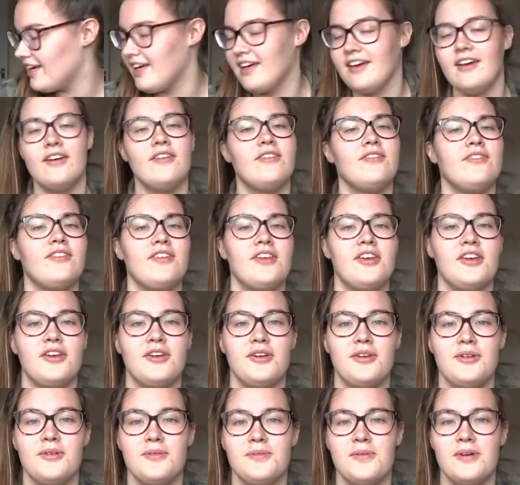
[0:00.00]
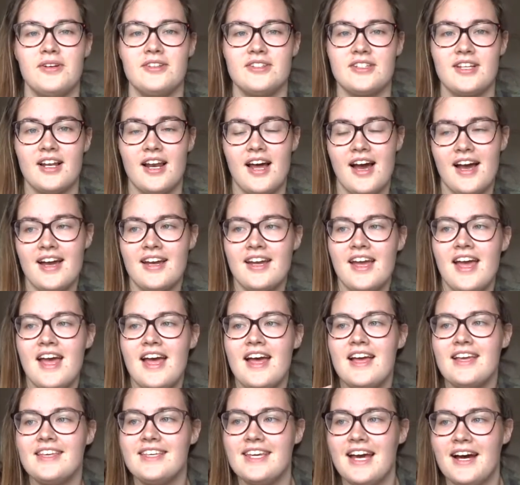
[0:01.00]
if you want to like
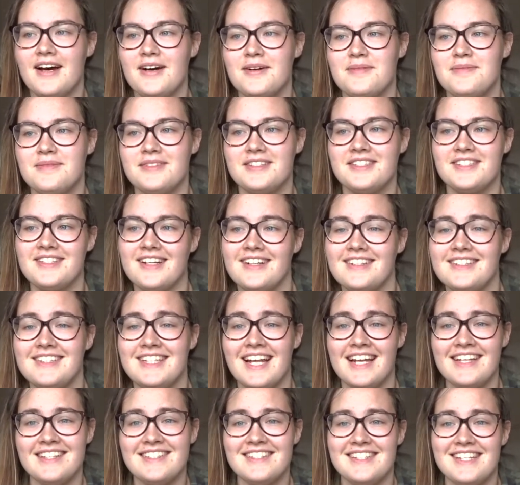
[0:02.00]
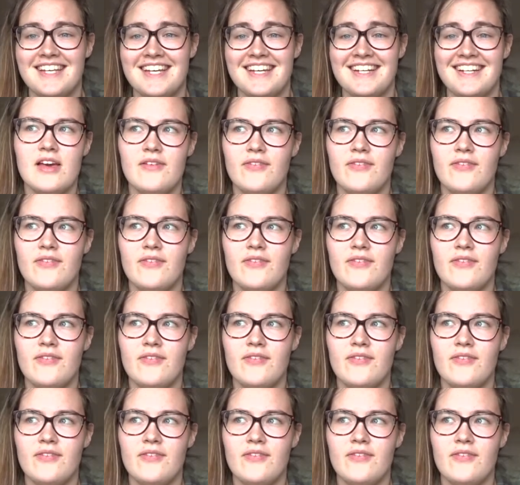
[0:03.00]
get up and start dancing.